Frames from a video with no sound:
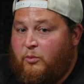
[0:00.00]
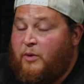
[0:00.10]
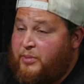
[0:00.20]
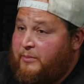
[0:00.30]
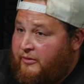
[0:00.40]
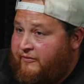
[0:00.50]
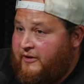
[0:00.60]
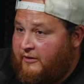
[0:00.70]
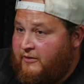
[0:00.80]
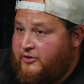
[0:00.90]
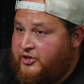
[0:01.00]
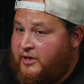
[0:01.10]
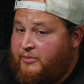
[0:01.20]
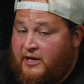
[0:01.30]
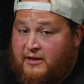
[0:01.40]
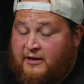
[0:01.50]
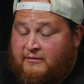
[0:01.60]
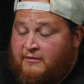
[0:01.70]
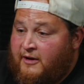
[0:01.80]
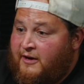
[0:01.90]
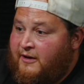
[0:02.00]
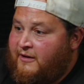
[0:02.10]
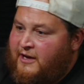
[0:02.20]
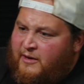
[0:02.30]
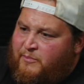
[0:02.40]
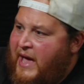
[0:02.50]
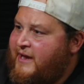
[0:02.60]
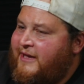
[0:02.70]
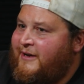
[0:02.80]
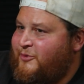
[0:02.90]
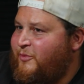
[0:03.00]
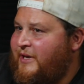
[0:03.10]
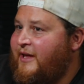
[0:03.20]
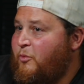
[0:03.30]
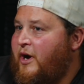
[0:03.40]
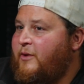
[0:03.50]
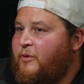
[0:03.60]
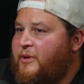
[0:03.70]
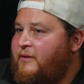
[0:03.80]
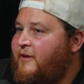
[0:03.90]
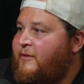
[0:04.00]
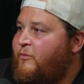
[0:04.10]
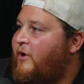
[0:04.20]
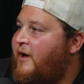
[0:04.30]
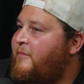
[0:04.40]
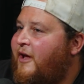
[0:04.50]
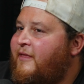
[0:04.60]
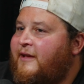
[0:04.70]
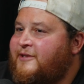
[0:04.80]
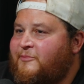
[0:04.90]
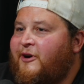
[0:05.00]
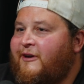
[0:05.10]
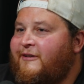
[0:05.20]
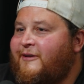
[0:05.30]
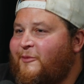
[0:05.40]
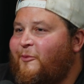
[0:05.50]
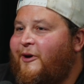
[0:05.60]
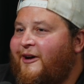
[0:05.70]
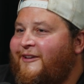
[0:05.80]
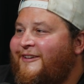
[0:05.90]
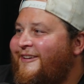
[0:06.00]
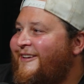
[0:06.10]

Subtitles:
people to feel ownership, and then kind of backing up to about like why I want people, like, well, I'm not that smart. Number one.